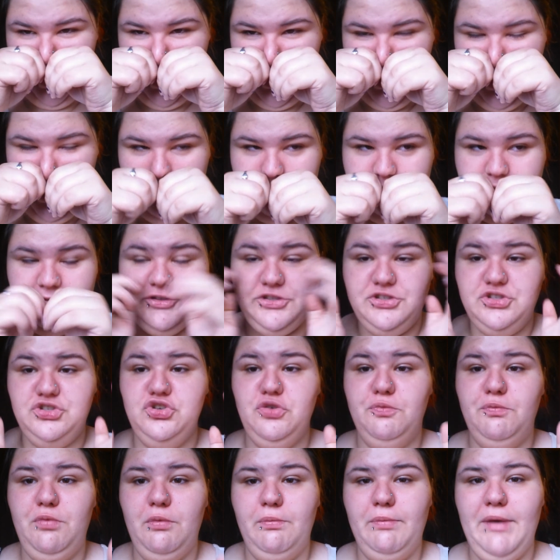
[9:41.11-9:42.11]
I have
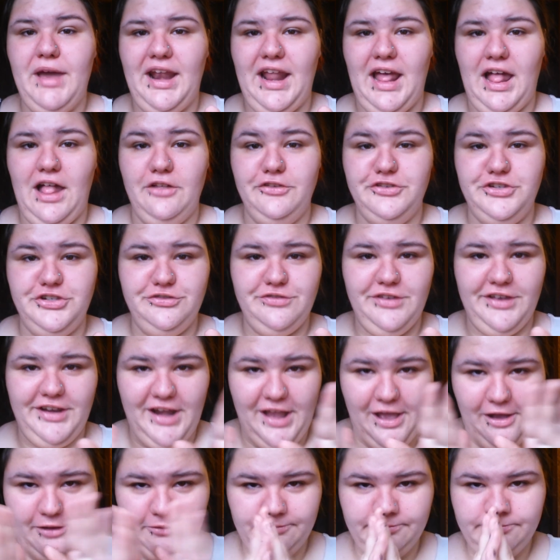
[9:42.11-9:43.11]
super bad allergies right
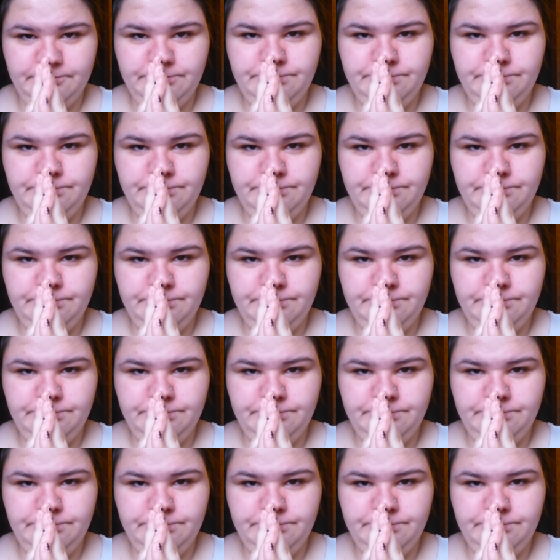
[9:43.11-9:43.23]
now.